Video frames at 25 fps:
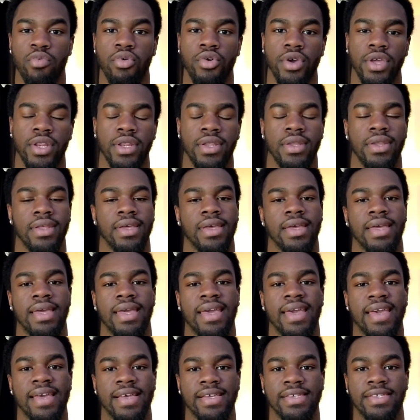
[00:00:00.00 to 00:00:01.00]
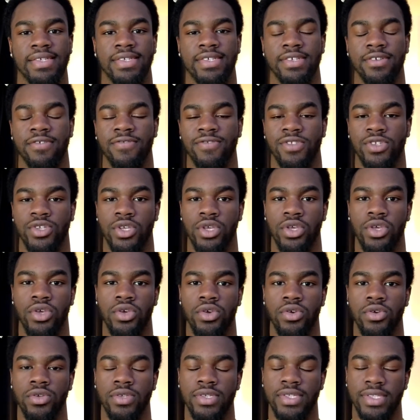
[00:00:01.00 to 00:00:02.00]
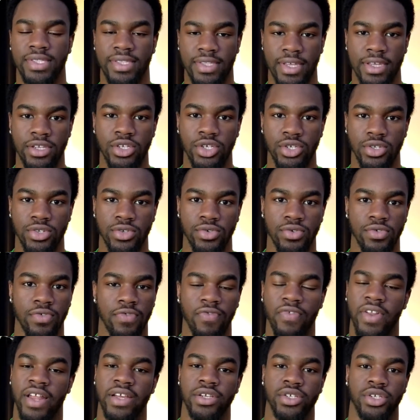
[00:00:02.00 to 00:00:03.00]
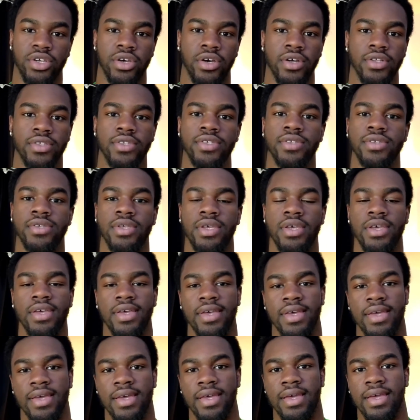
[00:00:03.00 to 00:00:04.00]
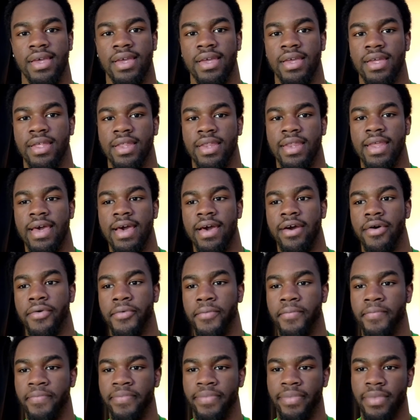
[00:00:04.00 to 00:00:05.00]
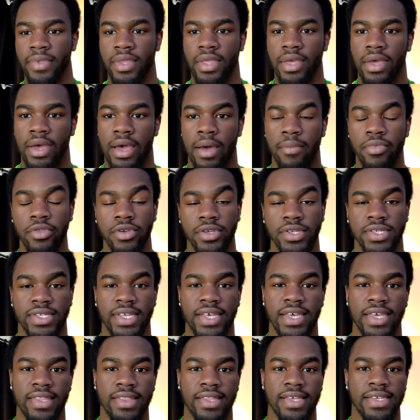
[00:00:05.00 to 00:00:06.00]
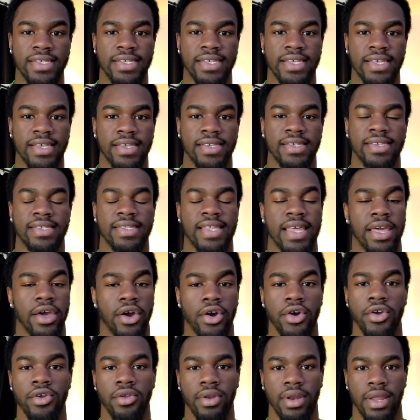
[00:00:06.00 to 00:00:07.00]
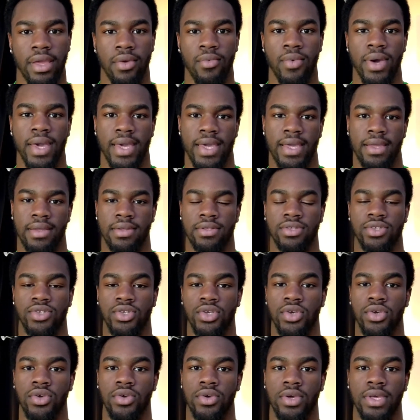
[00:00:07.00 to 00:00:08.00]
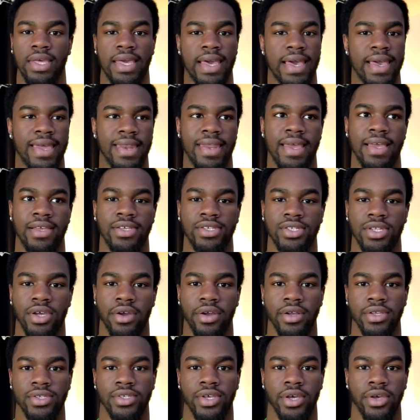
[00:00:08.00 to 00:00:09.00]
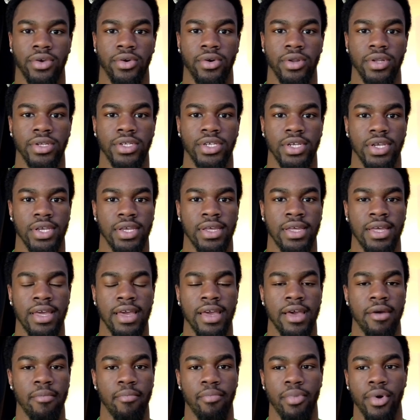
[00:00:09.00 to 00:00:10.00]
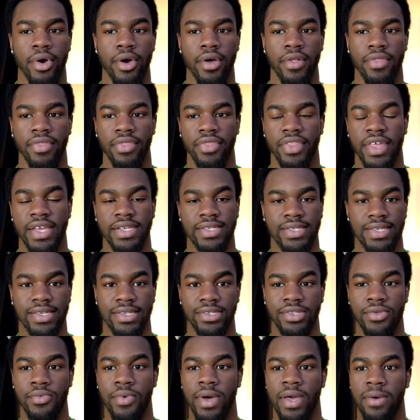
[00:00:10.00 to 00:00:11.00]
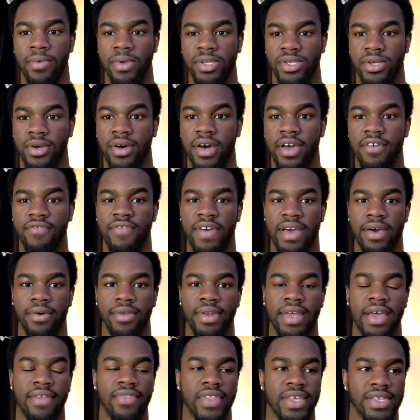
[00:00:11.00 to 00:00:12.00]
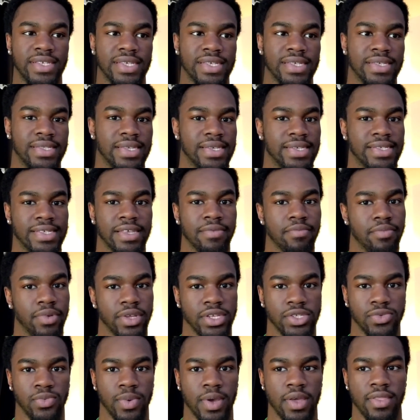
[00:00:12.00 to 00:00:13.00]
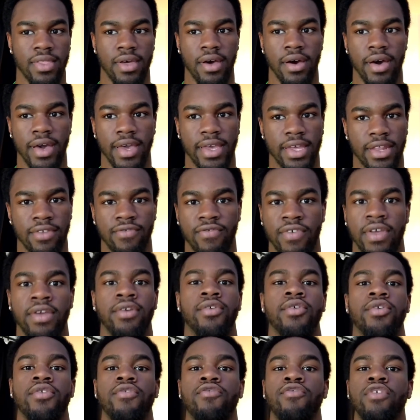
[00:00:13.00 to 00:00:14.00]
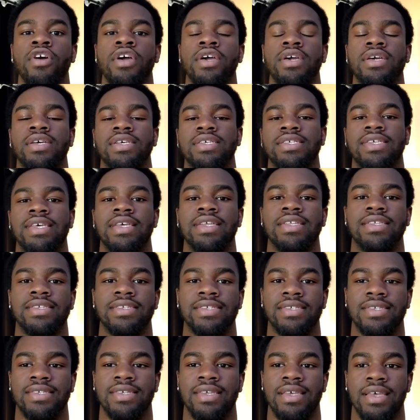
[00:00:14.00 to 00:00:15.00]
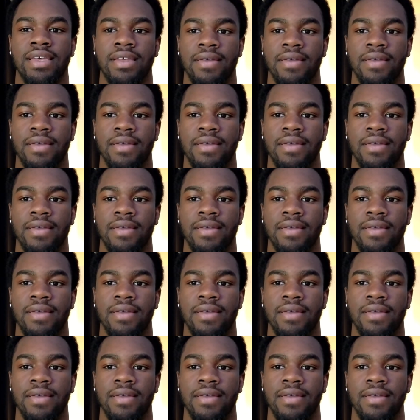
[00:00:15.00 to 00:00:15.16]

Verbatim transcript: point is to use digital flashcards. Now, I'm not saying this is the only way to get an A star in psychology, but this is the way which I found and this is the simplest way that I can think of since